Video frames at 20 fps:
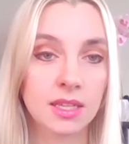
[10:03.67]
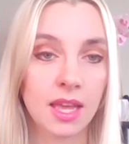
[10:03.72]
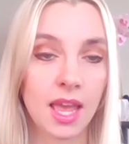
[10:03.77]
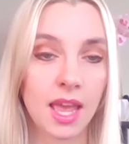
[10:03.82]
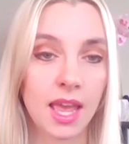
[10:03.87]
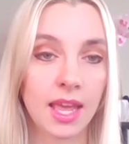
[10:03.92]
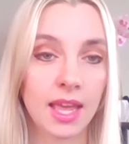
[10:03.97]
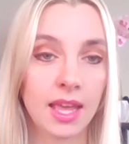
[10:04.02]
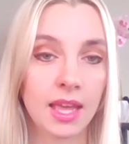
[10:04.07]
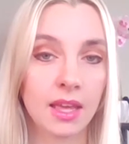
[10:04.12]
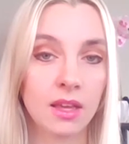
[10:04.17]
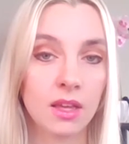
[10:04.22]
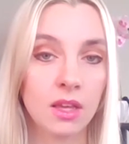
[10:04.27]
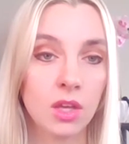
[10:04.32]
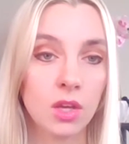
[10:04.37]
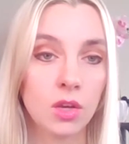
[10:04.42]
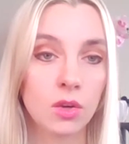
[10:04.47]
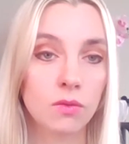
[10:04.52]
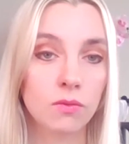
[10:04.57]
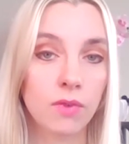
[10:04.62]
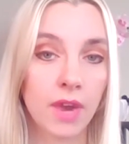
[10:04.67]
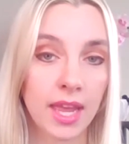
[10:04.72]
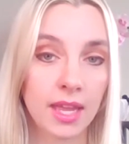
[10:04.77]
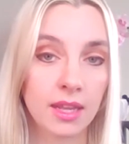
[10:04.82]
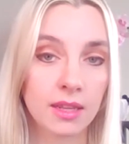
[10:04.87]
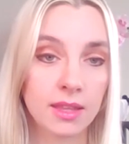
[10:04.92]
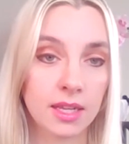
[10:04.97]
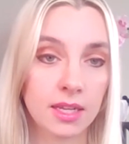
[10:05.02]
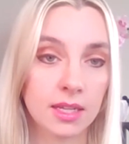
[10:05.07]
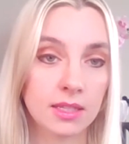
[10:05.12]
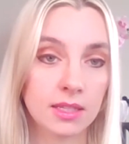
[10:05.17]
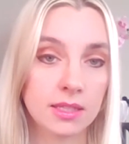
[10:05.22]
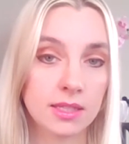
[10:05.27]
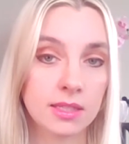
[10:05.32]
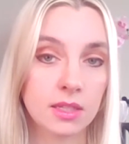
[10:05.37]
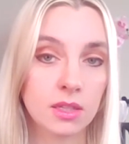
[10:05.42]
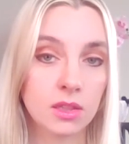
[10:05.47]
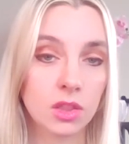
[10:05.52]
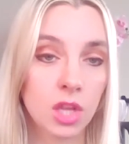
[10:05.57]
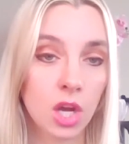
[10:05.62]
a rate that
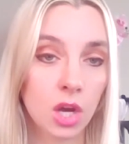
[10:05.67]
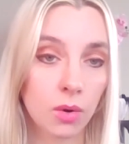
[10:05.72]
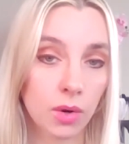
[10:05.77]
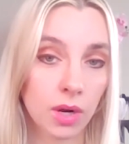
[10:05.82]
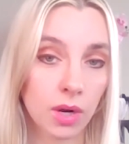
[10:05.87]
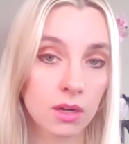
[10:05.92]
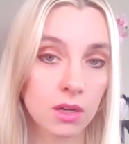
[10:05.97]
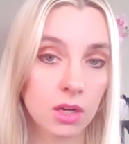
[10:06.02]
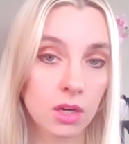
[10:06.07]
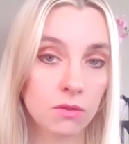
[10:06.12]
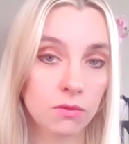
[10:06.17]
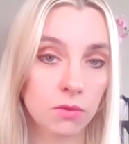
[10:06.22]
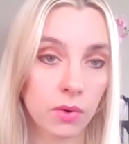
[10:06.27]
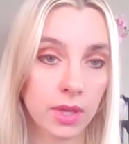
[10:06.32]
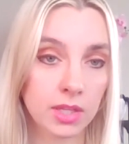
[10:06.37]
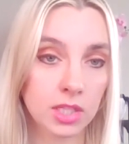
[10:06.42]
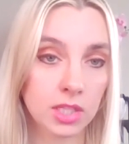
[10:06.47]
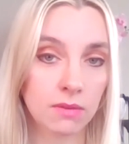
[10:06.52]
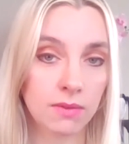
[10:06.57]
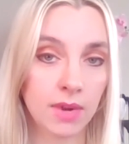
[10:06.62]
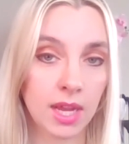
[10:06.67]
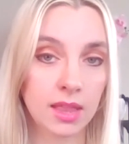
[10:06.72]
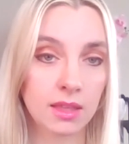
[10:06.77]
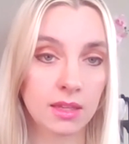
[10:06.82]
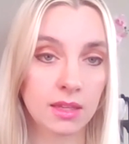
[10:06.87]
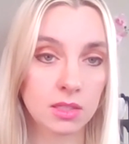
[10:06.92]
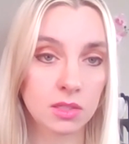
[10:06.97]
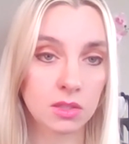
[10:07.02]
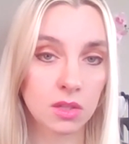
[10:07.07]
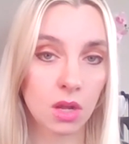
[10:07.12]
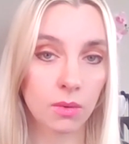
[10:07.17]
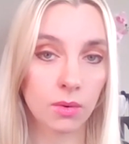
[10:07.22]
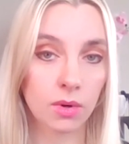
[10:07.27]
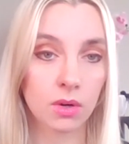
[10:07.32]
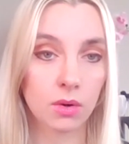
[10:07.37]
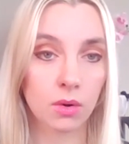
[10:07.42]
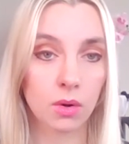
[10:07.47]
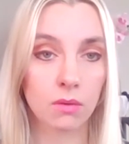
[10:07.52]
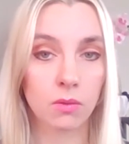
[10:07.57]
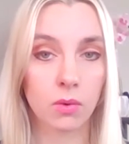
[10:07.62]
is lower, a royalty rate that is lower,
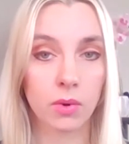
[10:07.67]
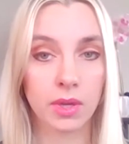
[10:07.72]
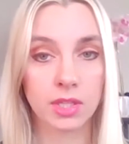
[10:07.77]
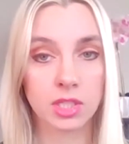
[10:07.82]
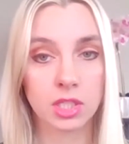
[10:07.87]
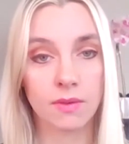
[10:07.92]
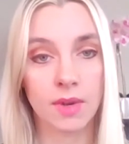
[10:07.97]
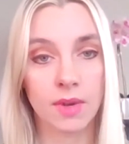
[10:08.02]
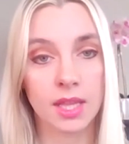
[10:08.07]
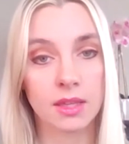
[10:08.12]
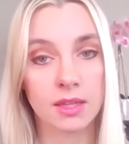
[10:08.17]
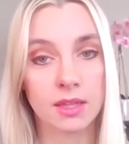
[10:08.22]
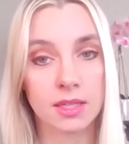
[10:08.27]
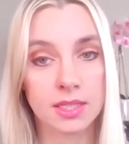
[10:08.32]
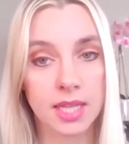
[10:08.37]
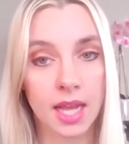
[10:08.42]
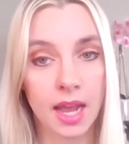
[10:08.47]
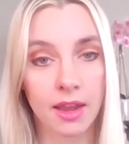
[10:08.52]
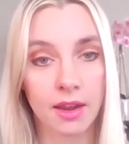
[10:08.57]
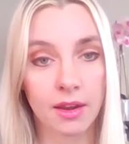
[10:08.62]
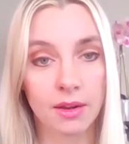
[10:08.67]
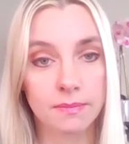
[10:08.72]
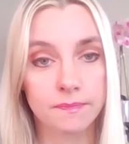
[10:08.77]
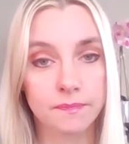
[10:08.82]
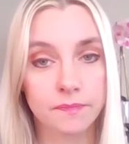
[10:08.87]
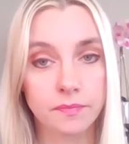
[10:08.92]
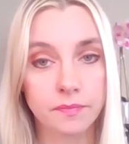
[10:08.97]
or a royalty rate that is higher?